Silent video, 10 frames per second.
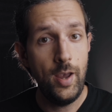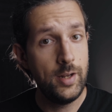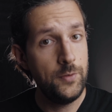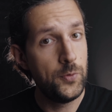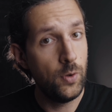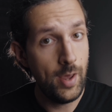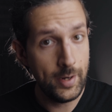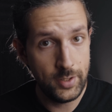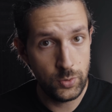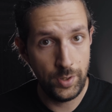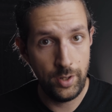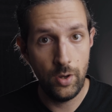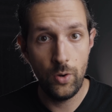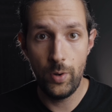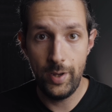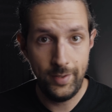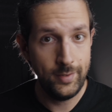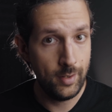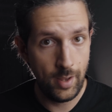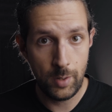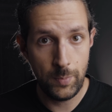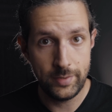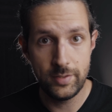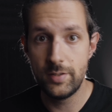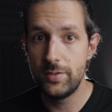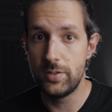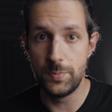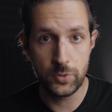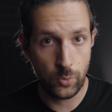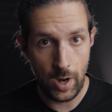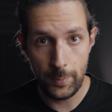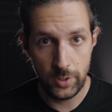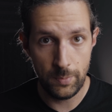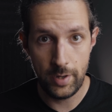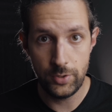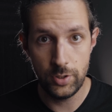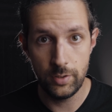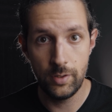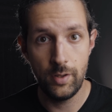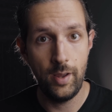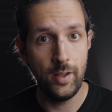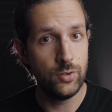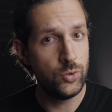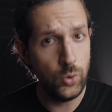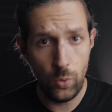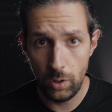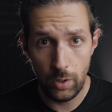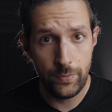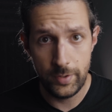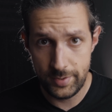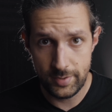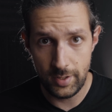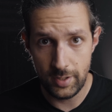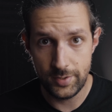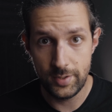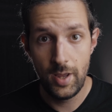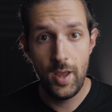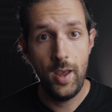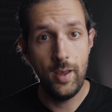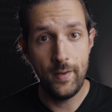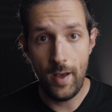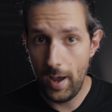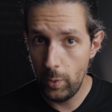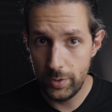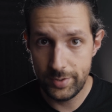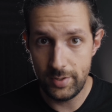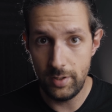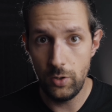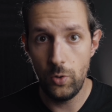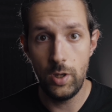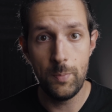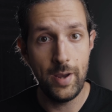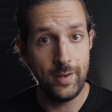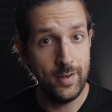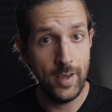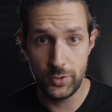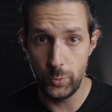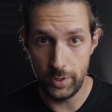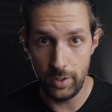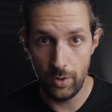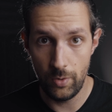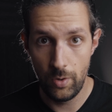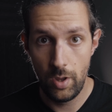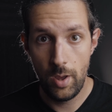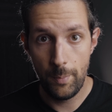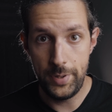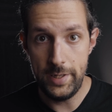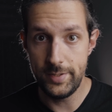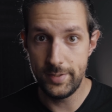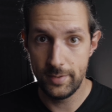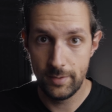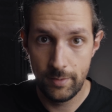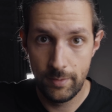and if you like this video, hit that like button, subscribe to my channel and do all of these things, and I will see you in my next video. Peace!